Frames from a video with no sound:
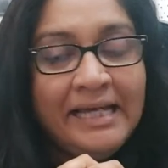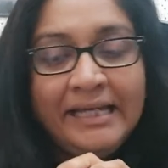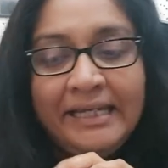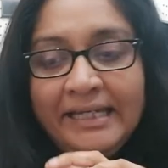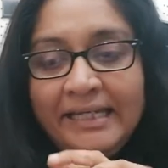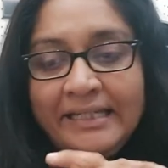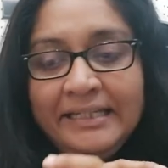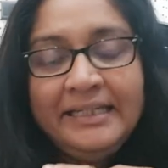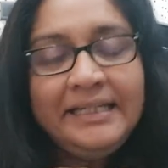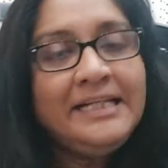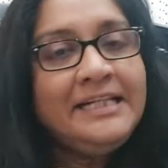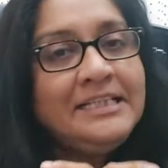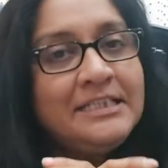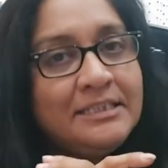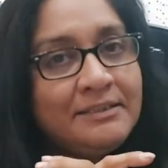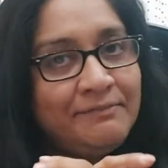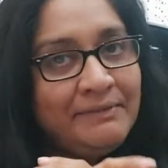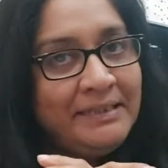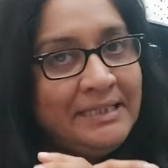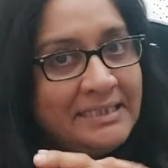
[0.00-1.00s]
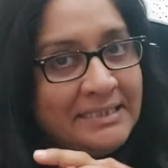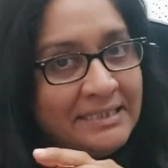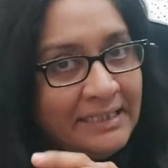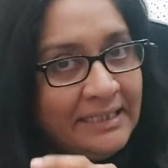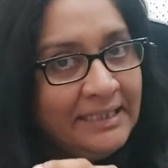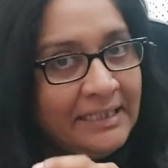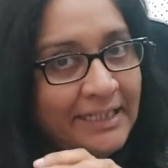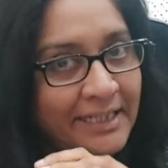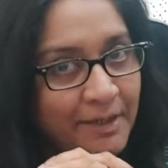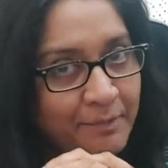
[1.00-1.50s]
He deals with the
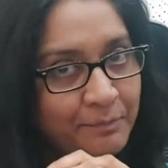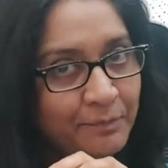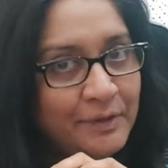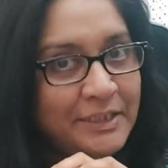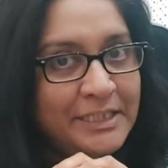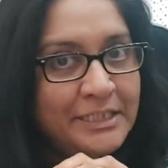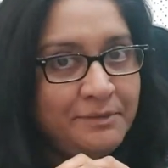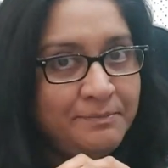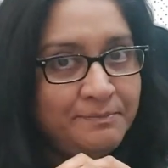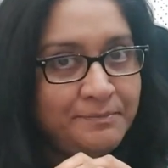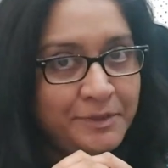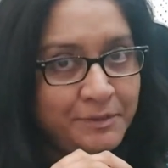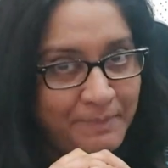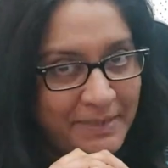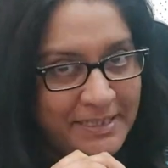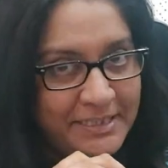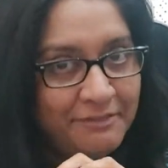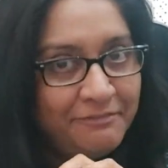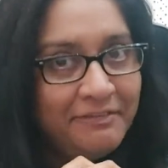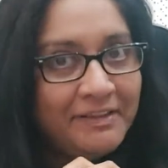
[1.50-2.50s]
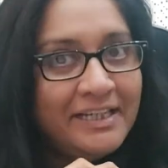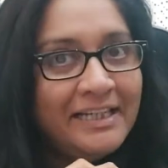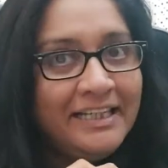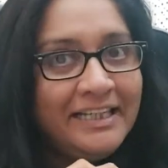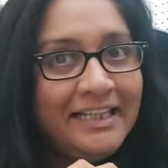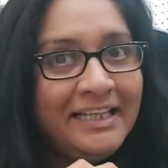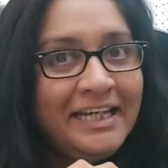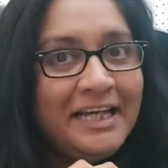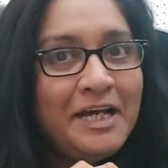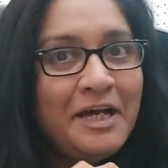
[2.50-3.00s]
Sinhala Buddhist
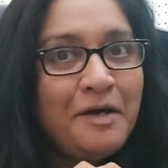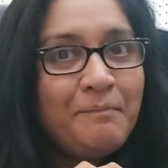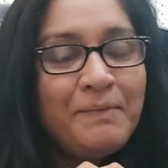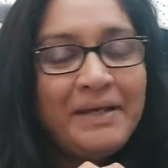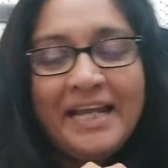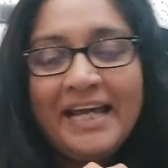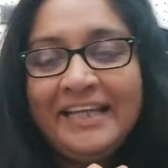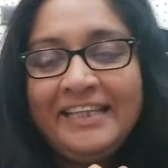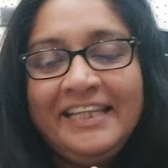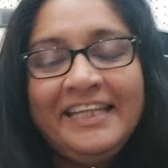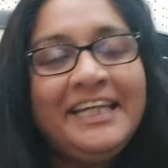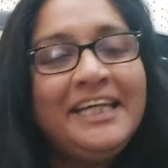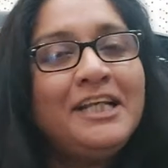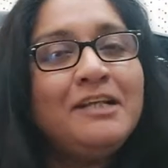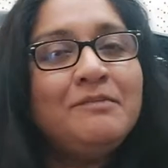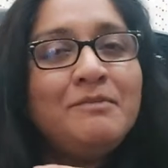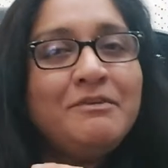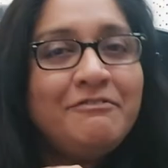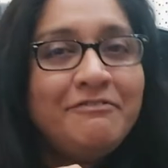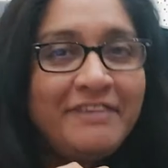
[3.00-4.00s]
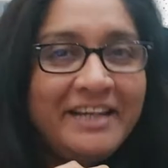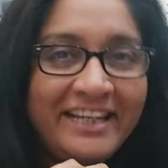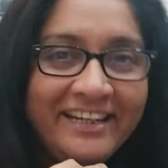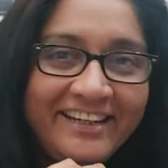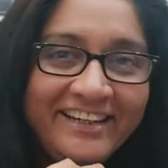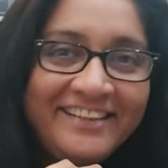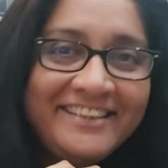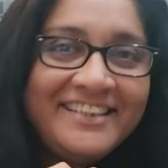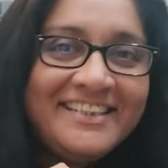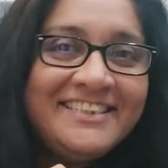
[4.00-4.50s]
specifically, but I think it'll be
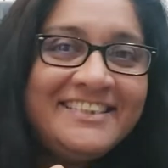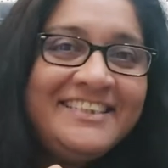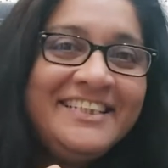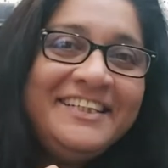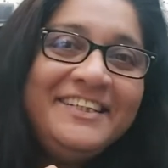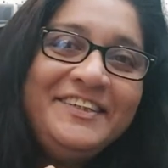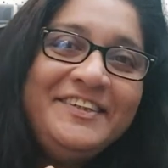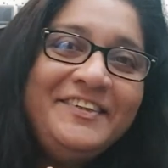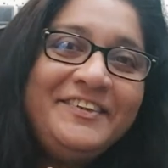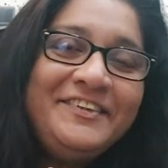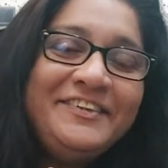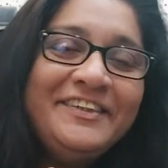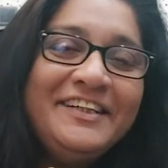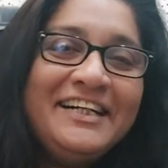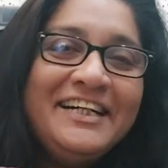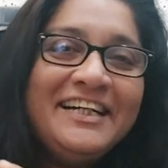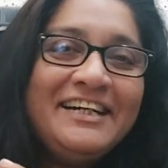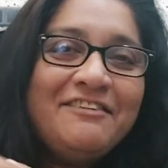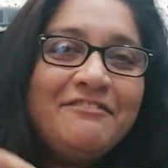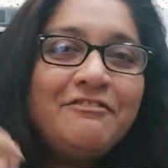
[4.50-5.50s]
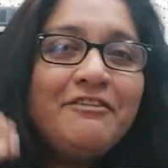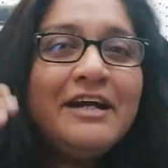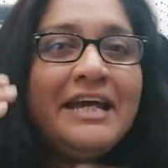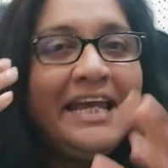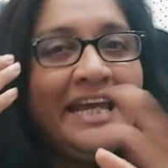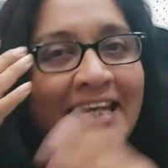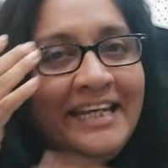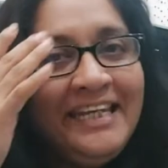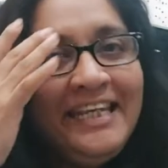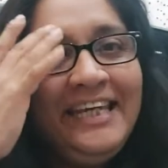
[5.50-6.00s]
very interesting to for
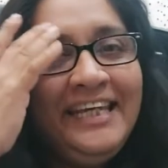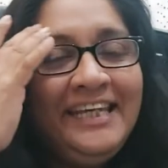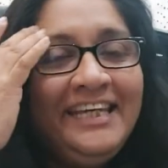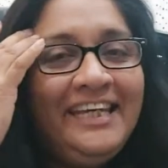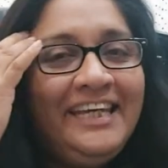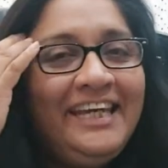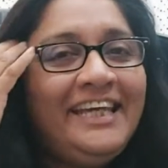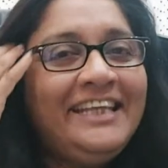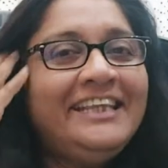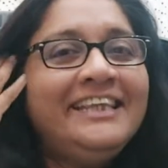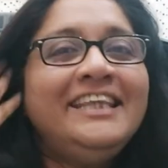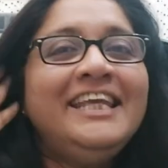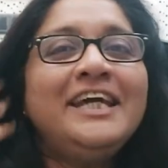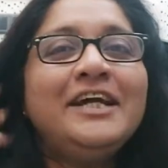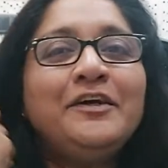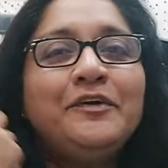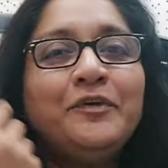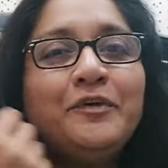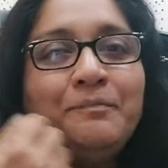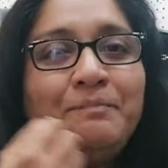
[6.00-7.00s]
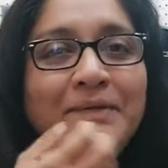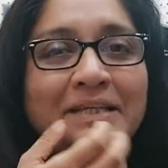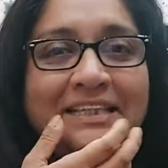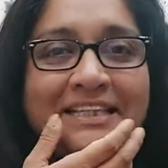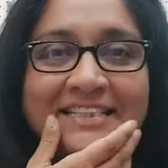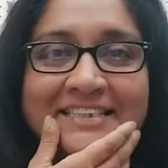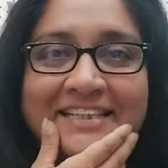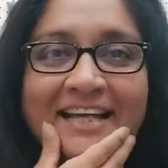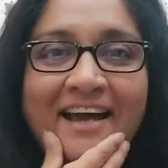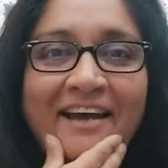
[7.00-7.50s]
any ethnic group in
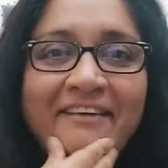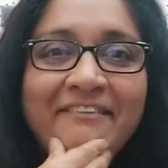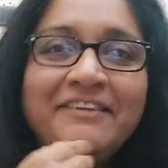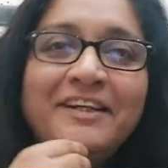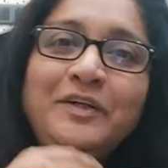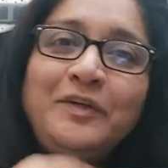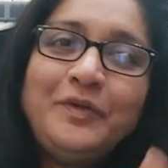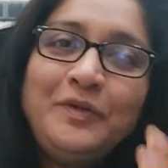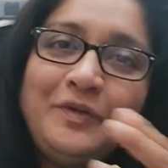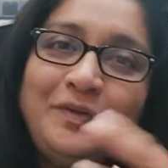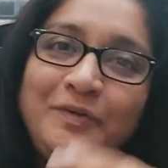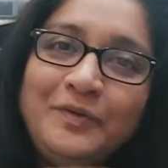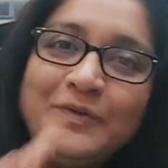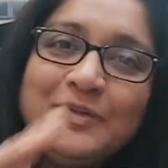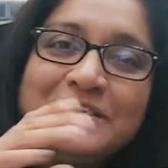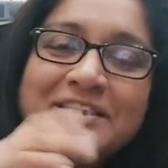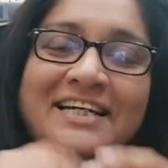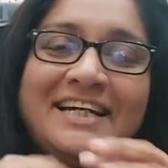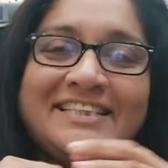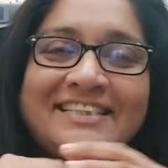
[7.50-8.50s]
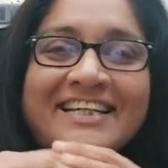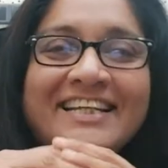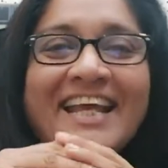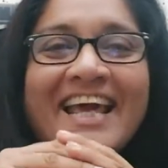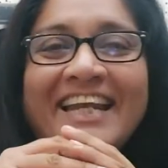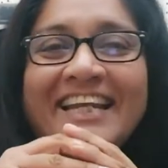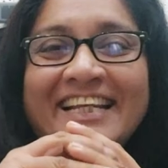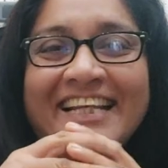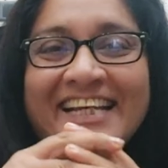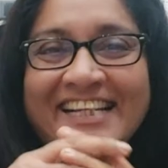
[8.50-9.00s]
this country to do such an
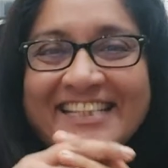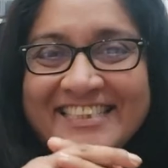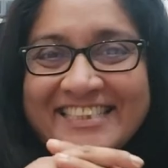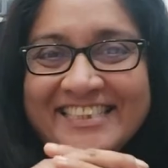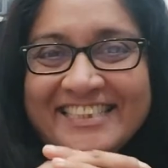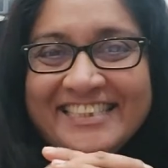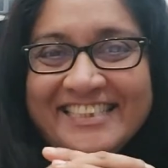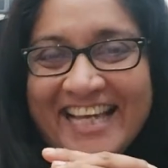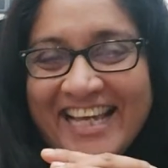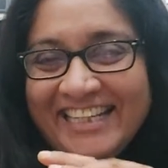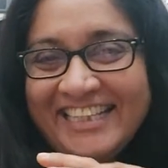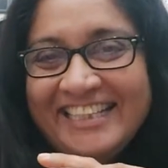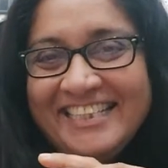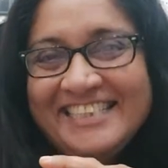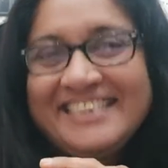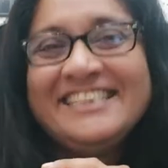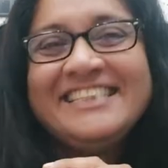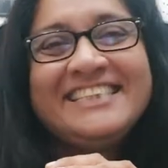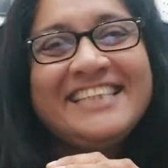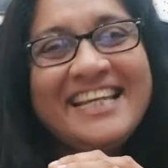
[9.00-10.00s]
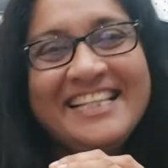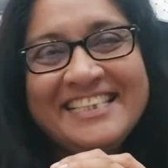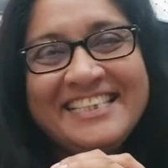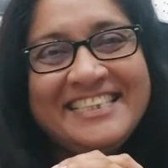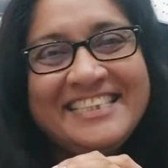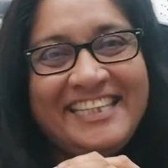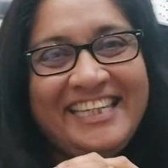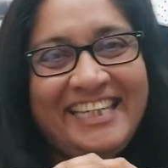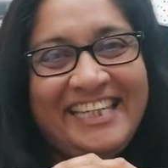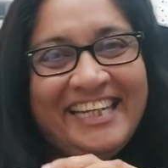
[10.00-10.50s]
analysis and
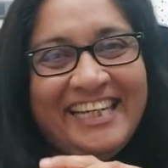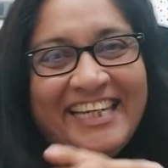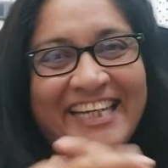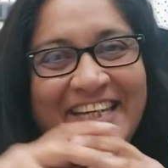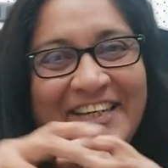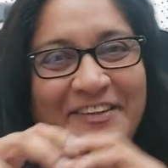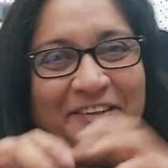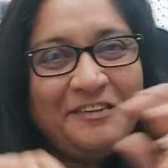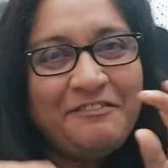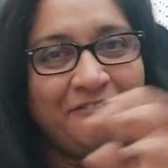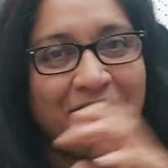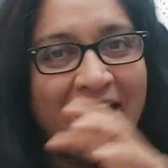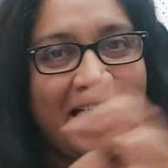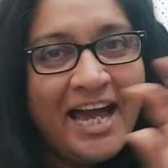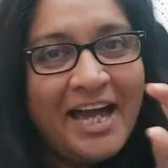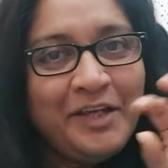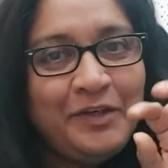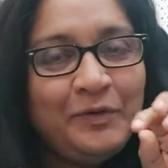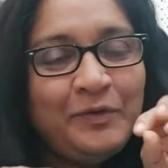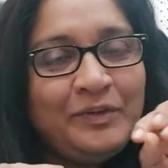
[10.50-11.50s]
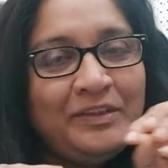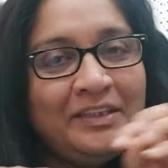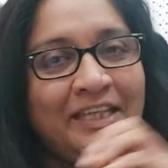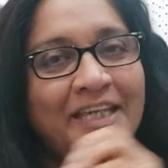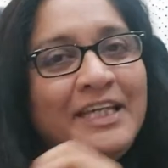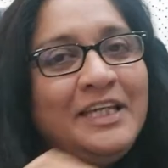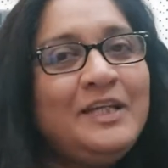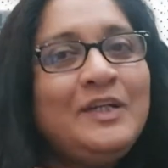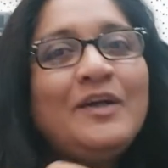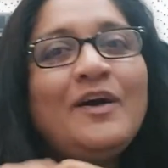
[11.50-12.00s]
see, you know, where you
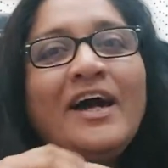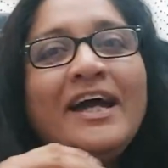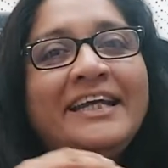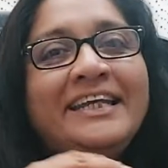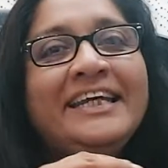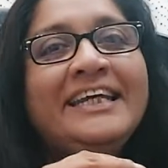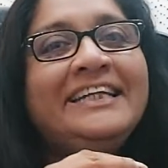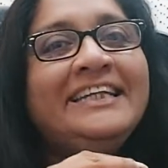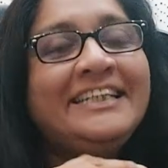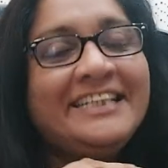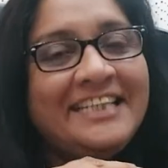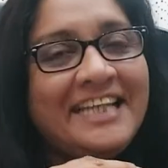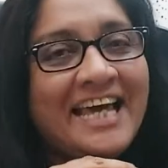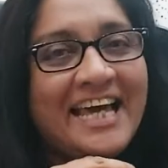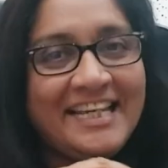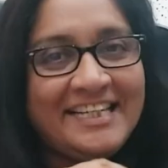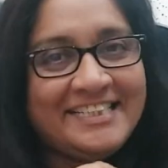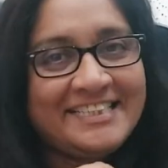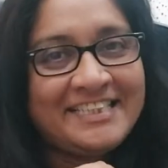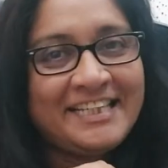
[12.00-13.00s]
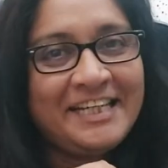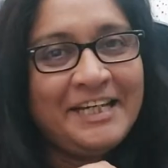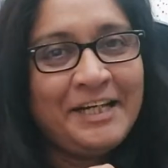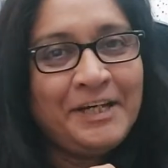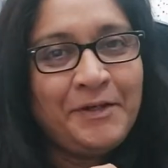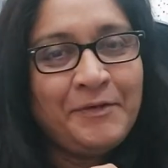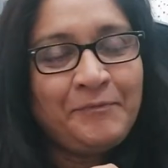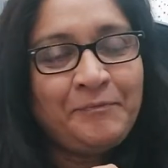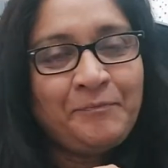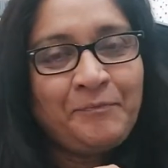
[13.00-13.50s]
think your identity lies.
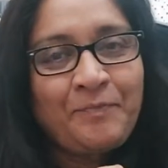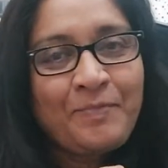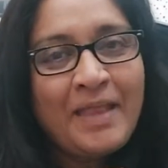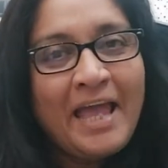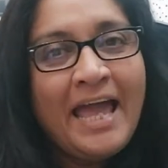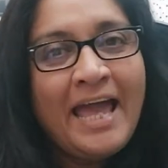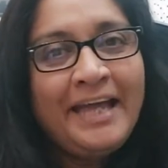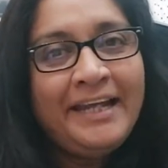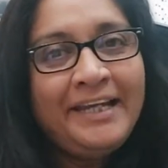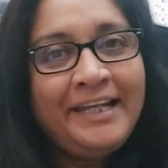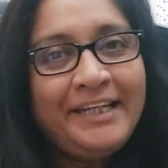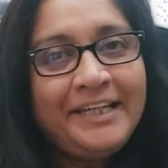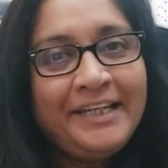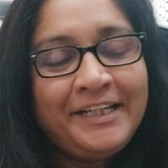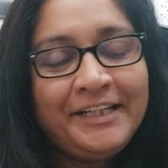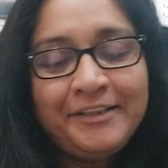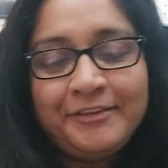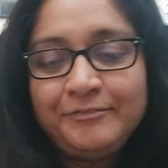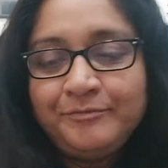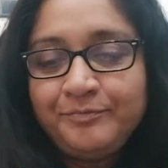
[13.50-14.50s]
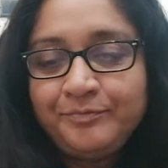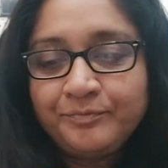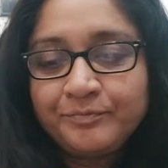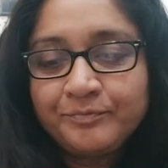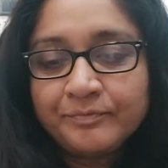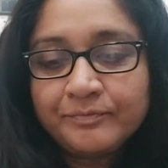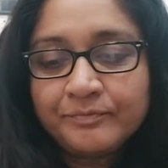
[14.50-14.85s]
And to